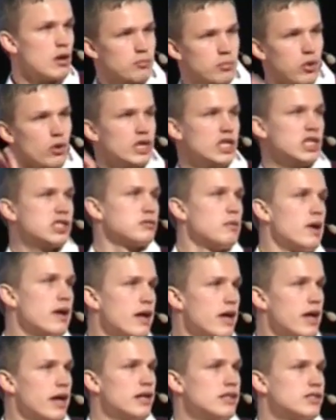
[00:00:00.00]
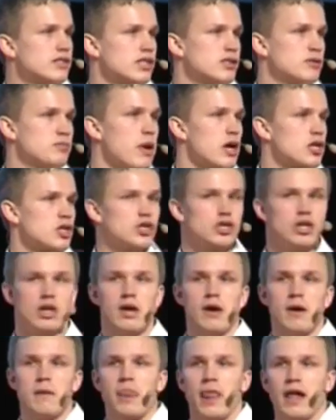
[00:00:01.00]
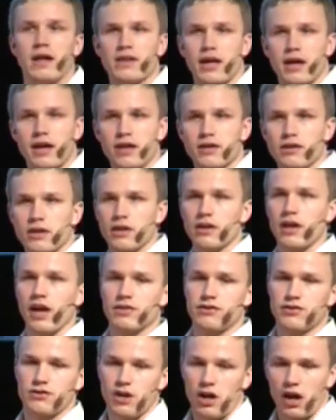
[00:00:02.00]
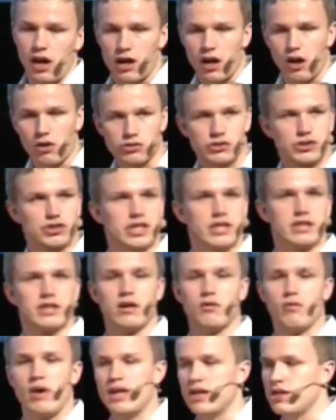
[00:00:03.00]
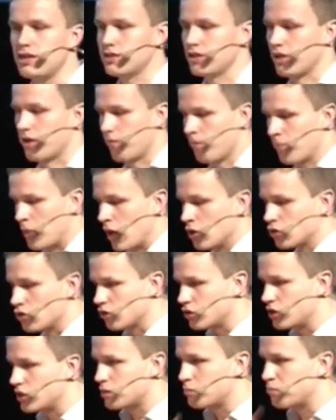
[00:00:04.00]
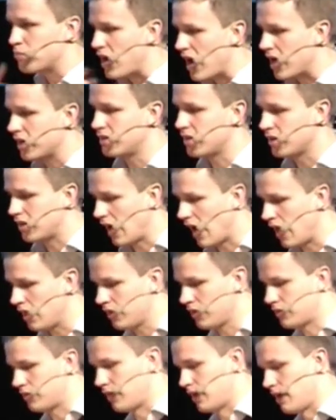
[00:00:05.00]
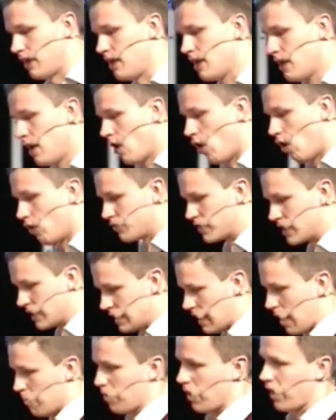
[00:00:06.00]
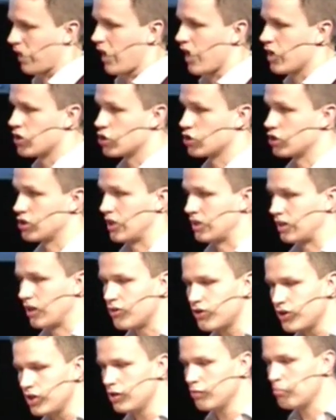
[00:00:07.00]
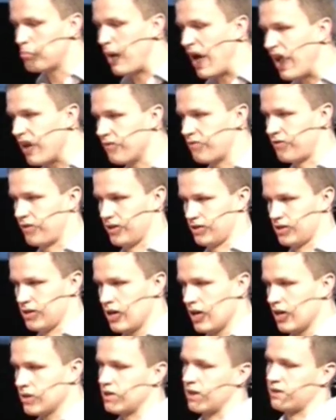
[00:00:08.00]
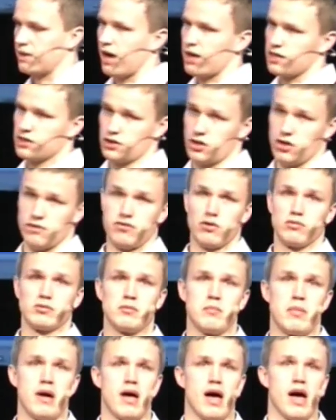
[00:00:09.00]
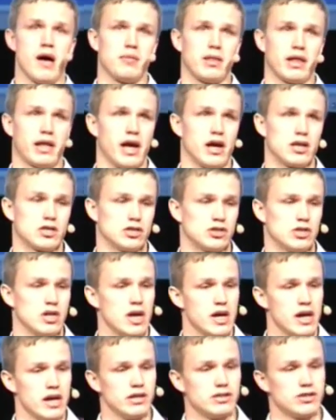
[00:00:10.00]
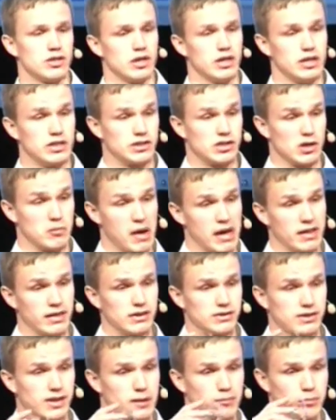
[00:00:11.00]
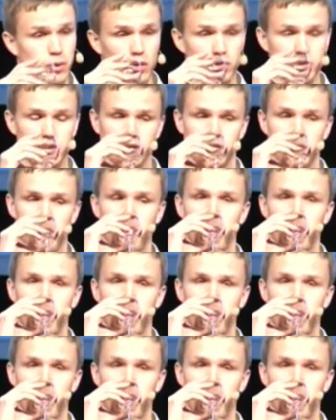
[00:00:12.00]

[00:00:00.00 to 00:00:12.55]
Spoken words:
policeman in this bush, and I can get around the city way easier. So this practicality of these applications, that real benefit that I receive from the applications is tremendously important.